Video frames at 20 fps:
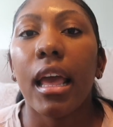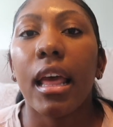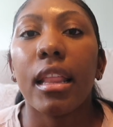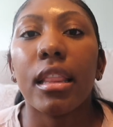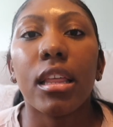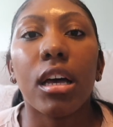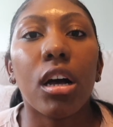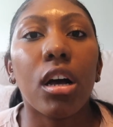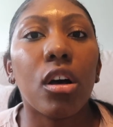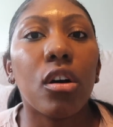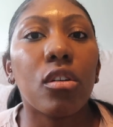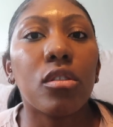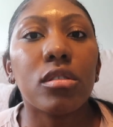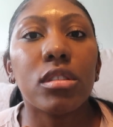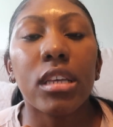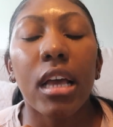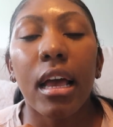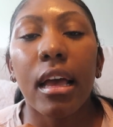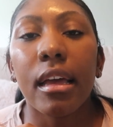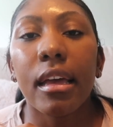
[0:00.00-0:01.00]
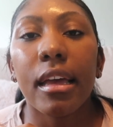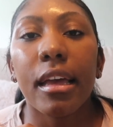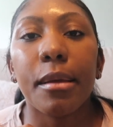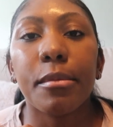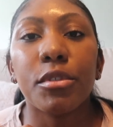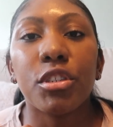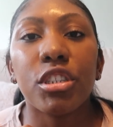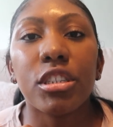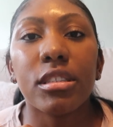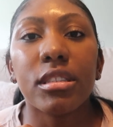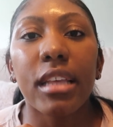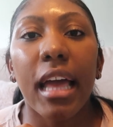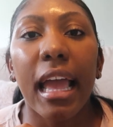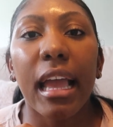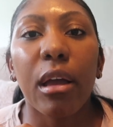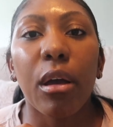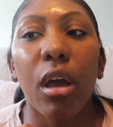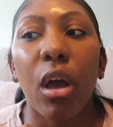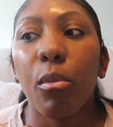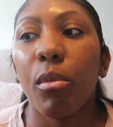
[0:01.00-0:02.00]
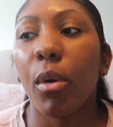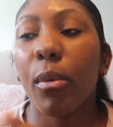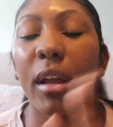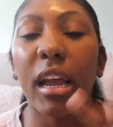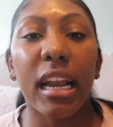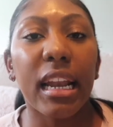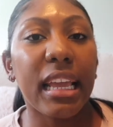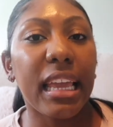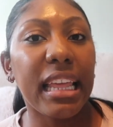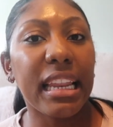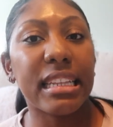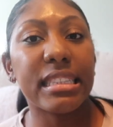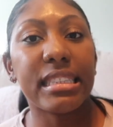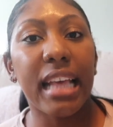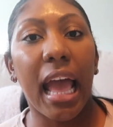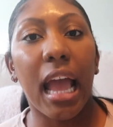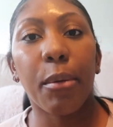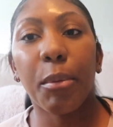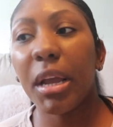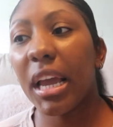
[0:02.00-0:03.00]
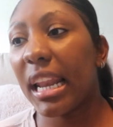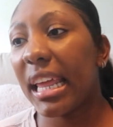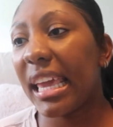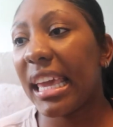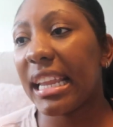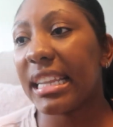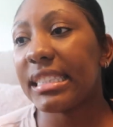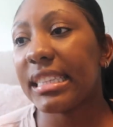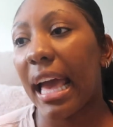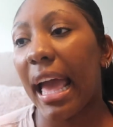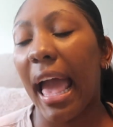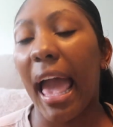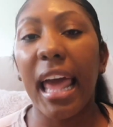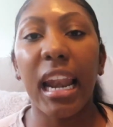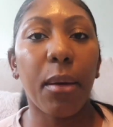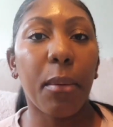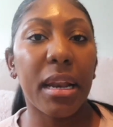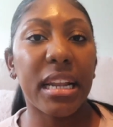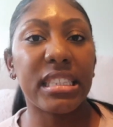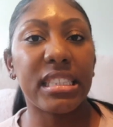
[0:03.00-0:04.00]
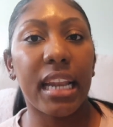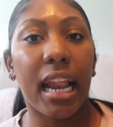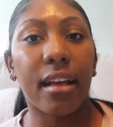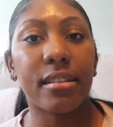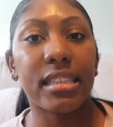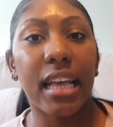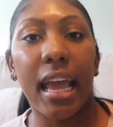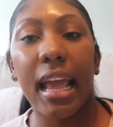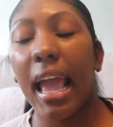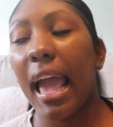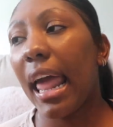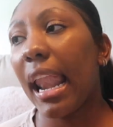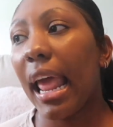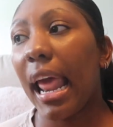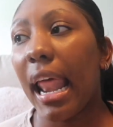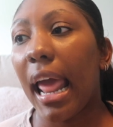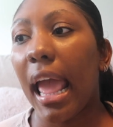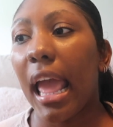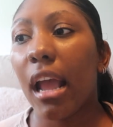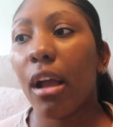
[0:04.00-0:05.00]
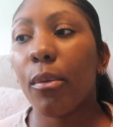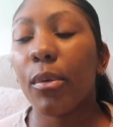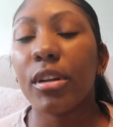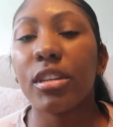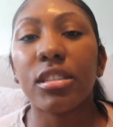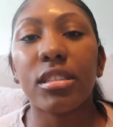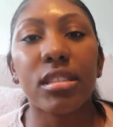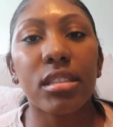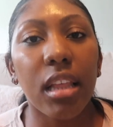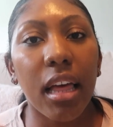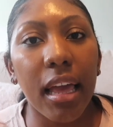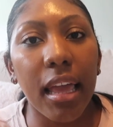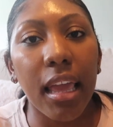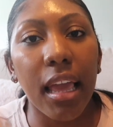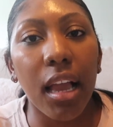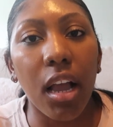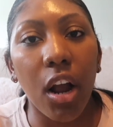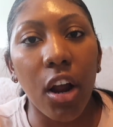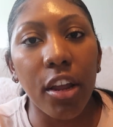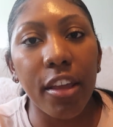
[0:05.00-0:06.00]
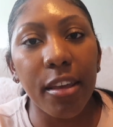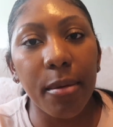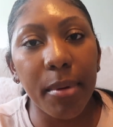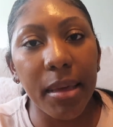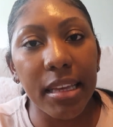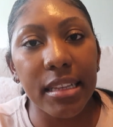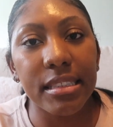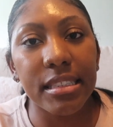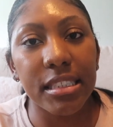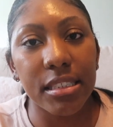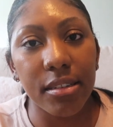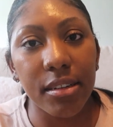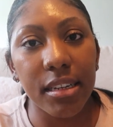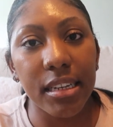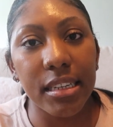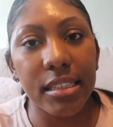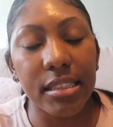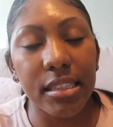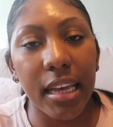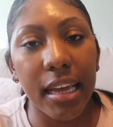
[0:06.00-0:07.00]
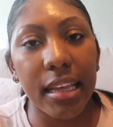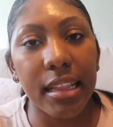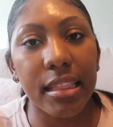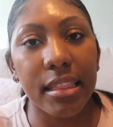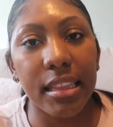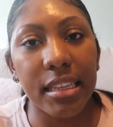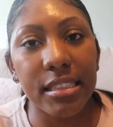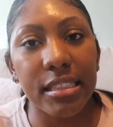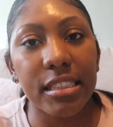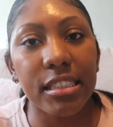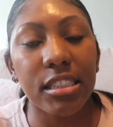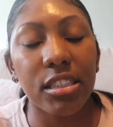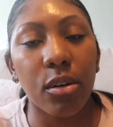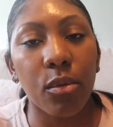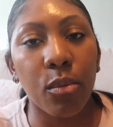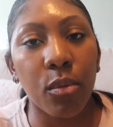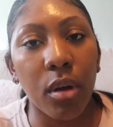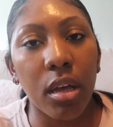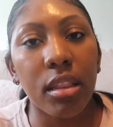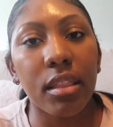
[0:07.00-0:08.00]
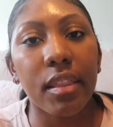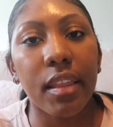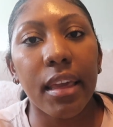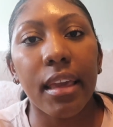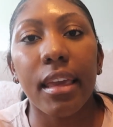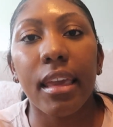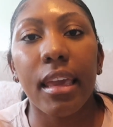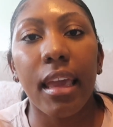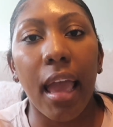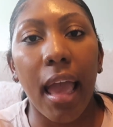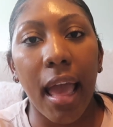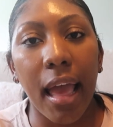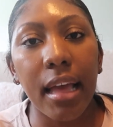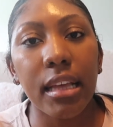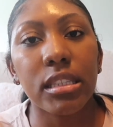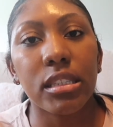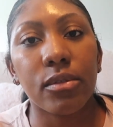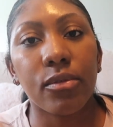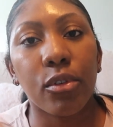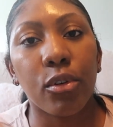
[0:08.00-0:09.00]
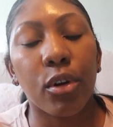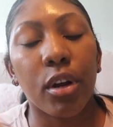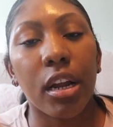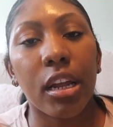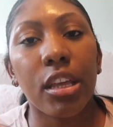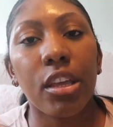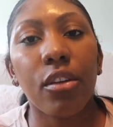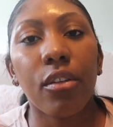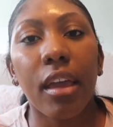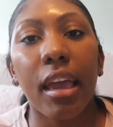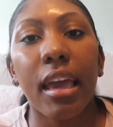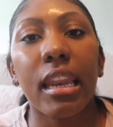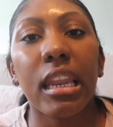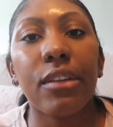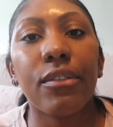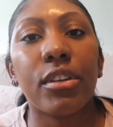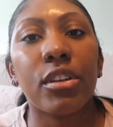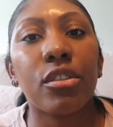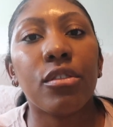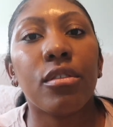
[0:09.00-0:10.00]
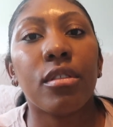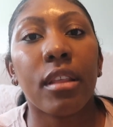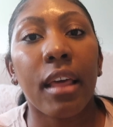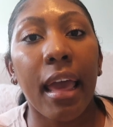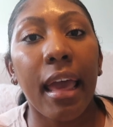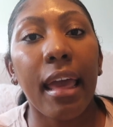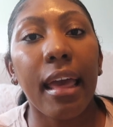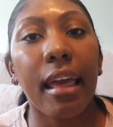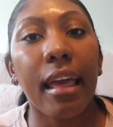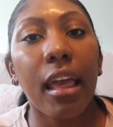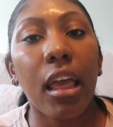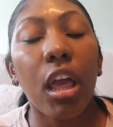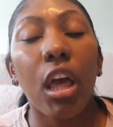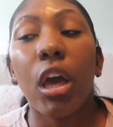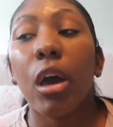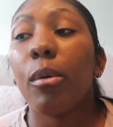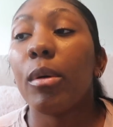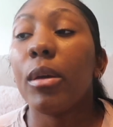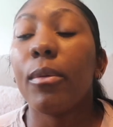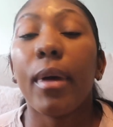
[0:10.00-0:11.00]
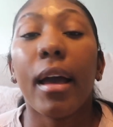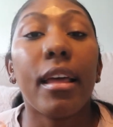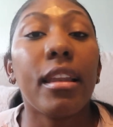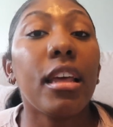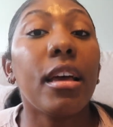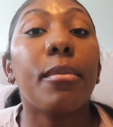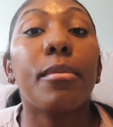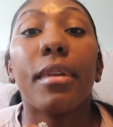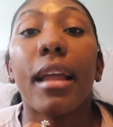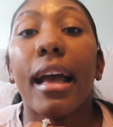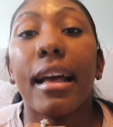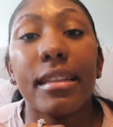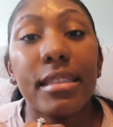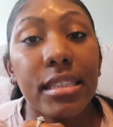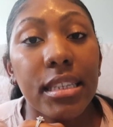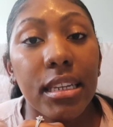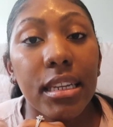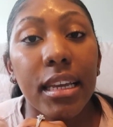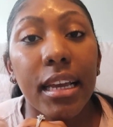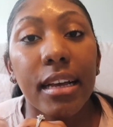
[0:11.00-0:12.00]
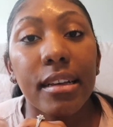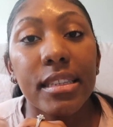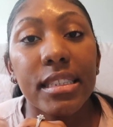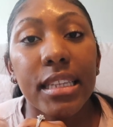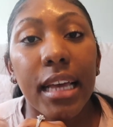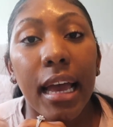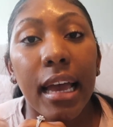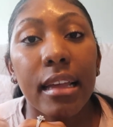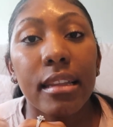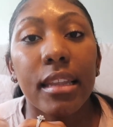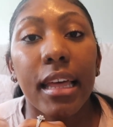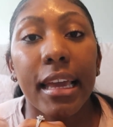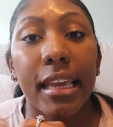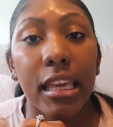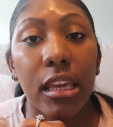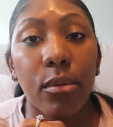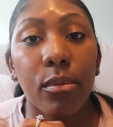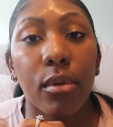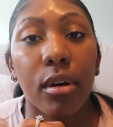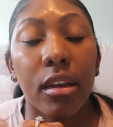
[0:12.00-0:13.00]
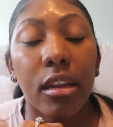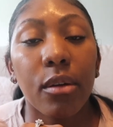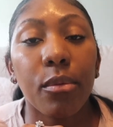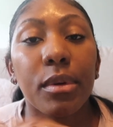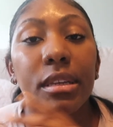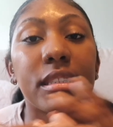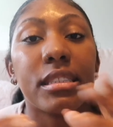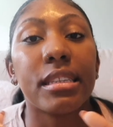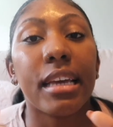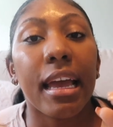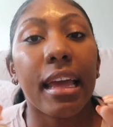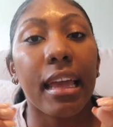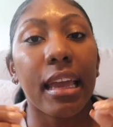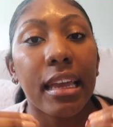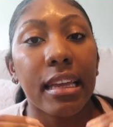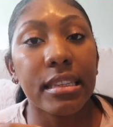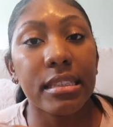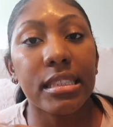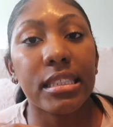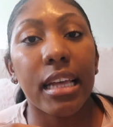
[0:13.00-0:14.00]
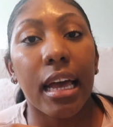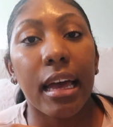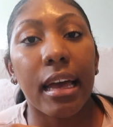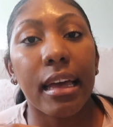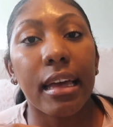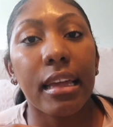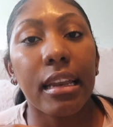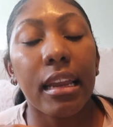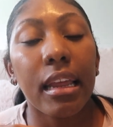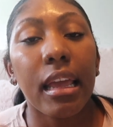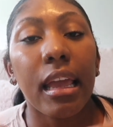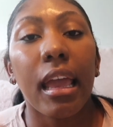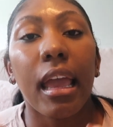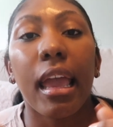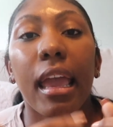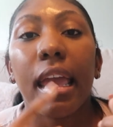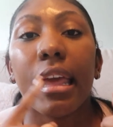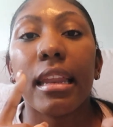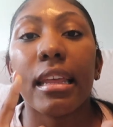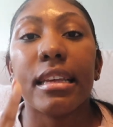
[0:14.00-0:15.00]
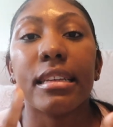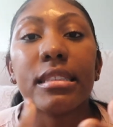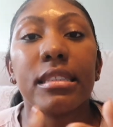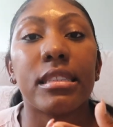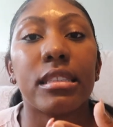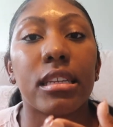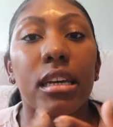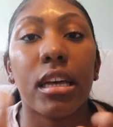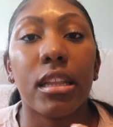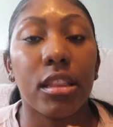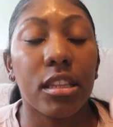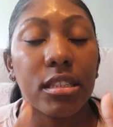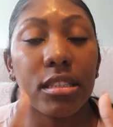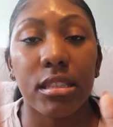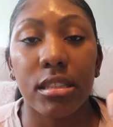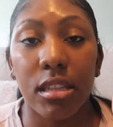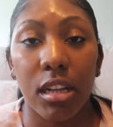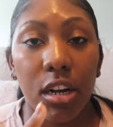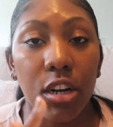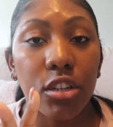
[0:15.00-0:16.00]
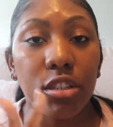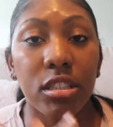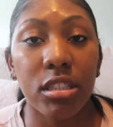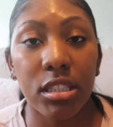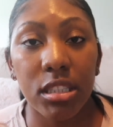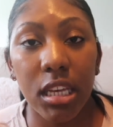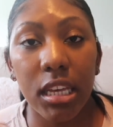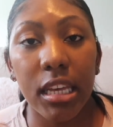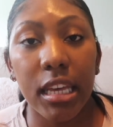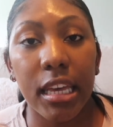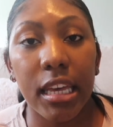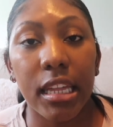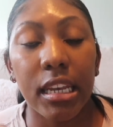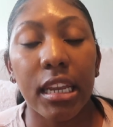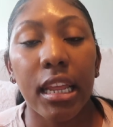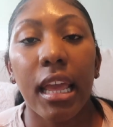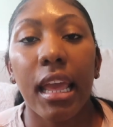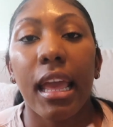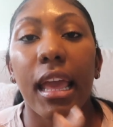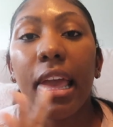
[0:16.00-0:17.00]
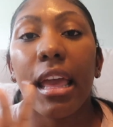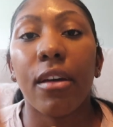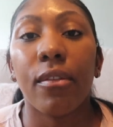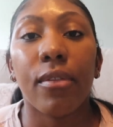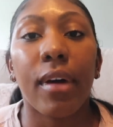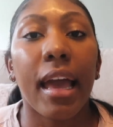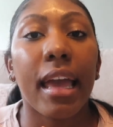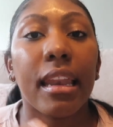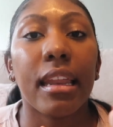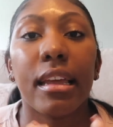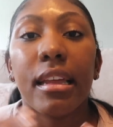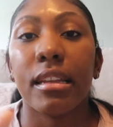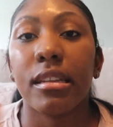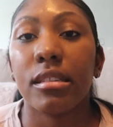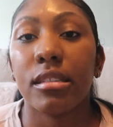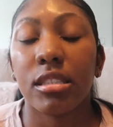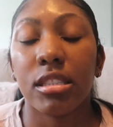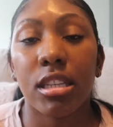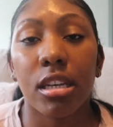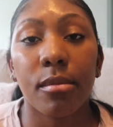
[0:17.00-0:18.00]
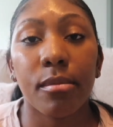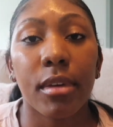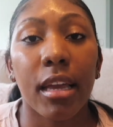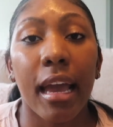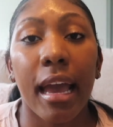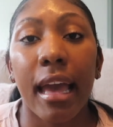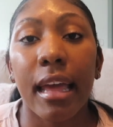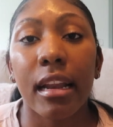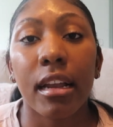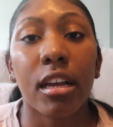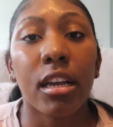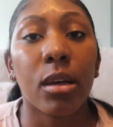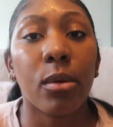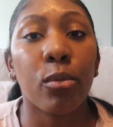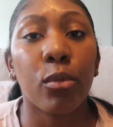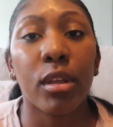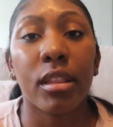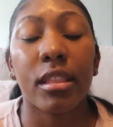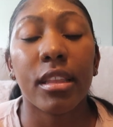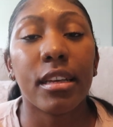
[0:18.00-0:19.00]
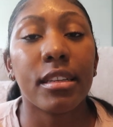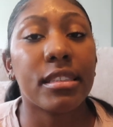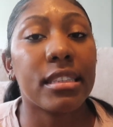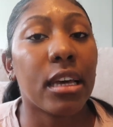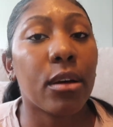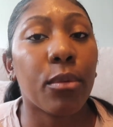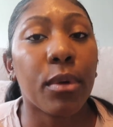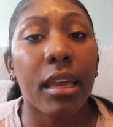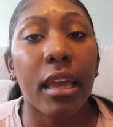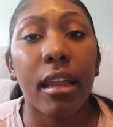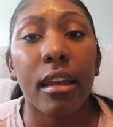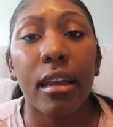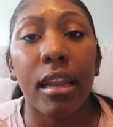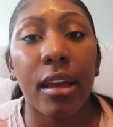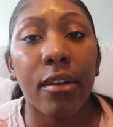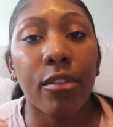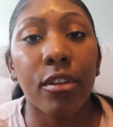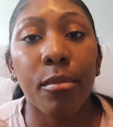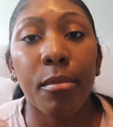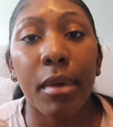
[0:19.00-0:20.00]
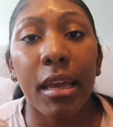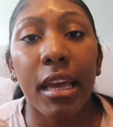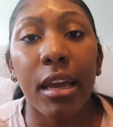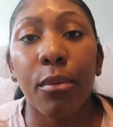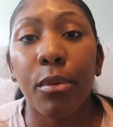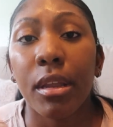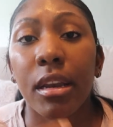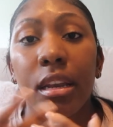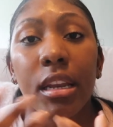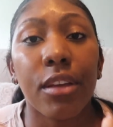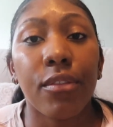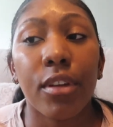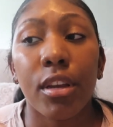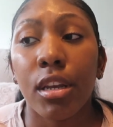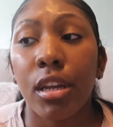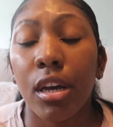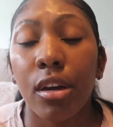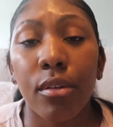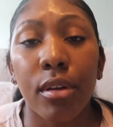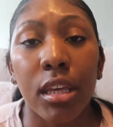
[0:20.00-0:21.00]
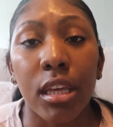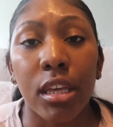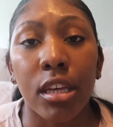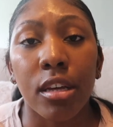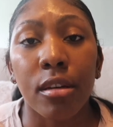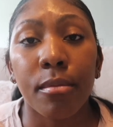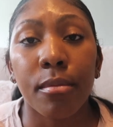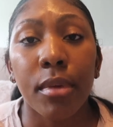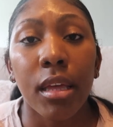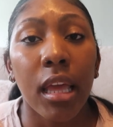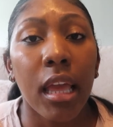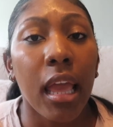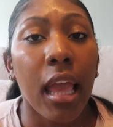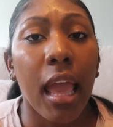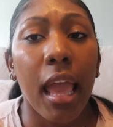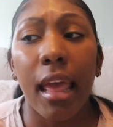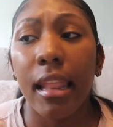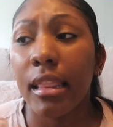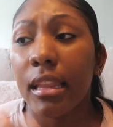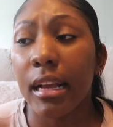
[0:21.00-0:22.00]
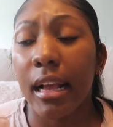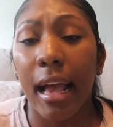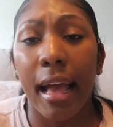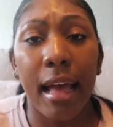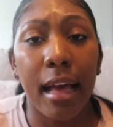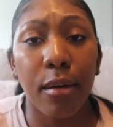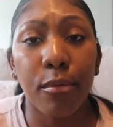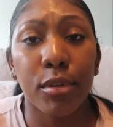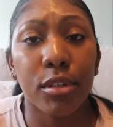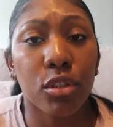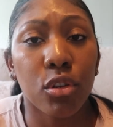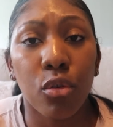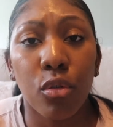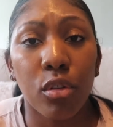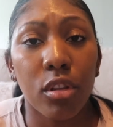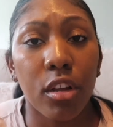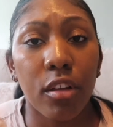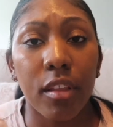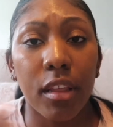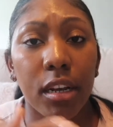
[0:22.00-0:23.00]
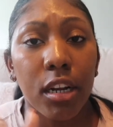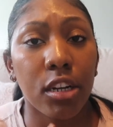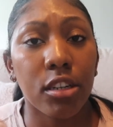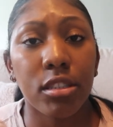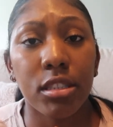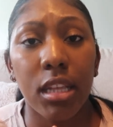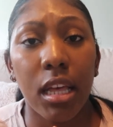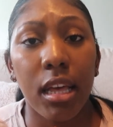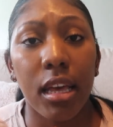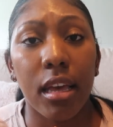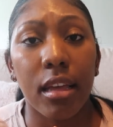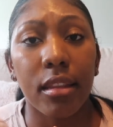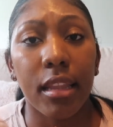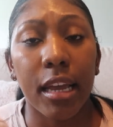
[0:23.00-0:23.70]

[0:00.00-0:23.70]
The whole time she's like, well, we're gonna eat inside, we're gonna eat inside, I don't want to sit outside. And we're just like, are you being serious? Like, this is the one thing he asked for and you can't even do that. We wound up not sitting outside like he wanted. We sat inside, and his son, her son, invited some guy to come with us that we had never met. We didn't even know him, and the guy was cooler than her son.